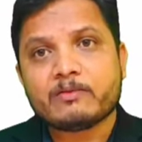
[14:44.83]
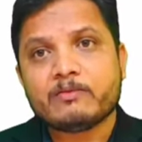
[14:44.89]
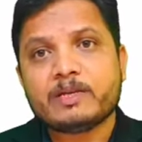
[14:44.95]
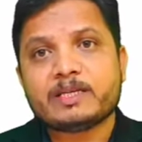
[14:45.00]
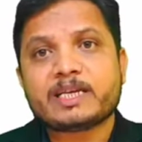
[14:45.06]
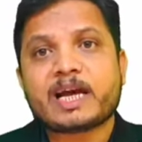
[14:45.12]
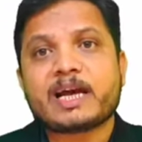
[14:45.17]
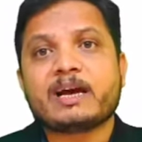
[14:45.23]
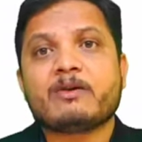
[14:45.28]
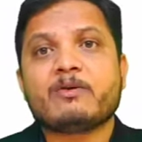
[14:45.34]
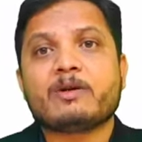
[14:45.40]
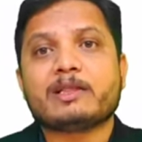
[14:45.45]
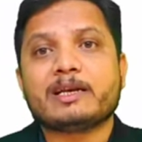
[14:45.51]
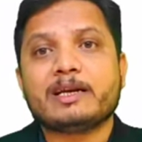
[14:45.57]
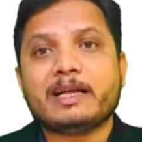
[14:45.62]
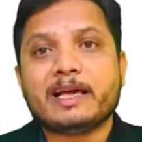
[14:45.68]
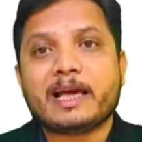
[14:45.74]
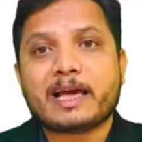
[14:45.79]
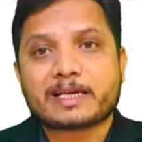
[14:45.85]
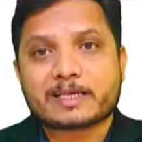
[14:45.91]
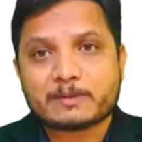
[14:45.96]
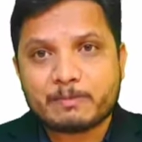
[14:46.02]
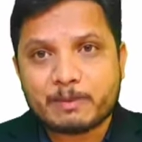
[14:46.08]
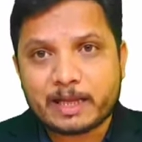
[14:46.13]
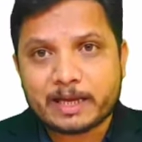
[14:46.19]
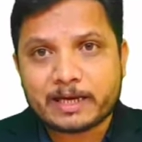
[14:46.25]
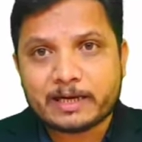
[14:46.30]
which I have already
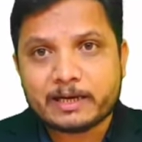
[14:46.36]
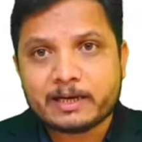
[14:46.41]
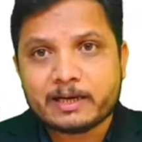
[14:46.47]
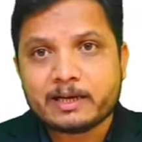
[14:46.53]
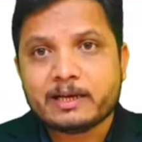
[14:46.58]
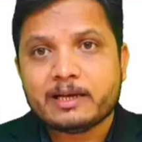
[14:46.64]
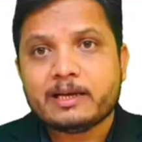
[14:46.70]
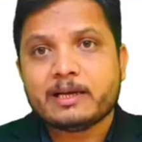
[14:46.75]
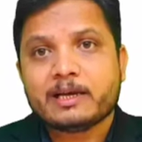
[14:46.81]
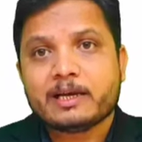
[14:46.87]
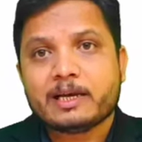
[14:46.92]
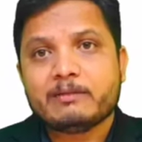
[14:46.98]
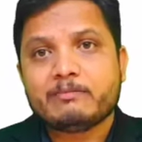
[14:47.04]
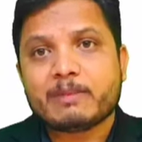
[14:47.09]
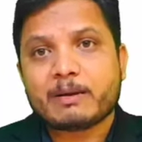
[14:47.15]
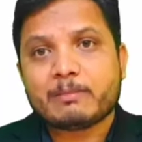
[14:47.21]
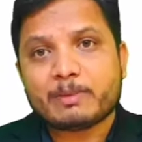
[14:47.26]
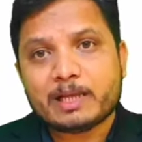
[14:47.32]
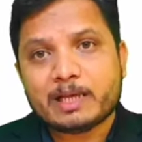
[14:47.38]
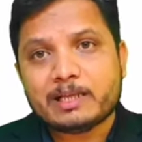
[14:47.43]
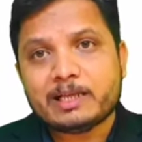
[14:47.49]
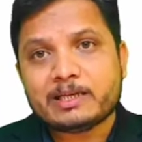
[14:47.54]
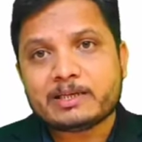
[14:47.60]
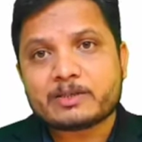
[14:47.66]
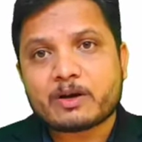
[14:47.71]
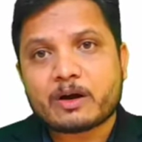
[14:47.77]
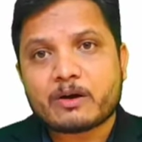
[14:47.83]
explained in my
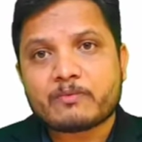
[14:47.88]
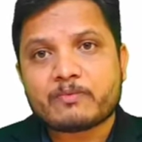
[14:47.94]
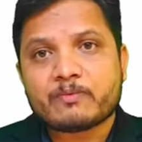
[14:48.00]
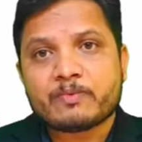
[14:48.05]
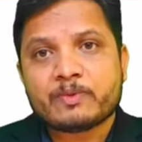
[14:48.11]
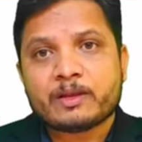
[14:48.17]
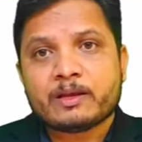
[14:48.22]
playlist of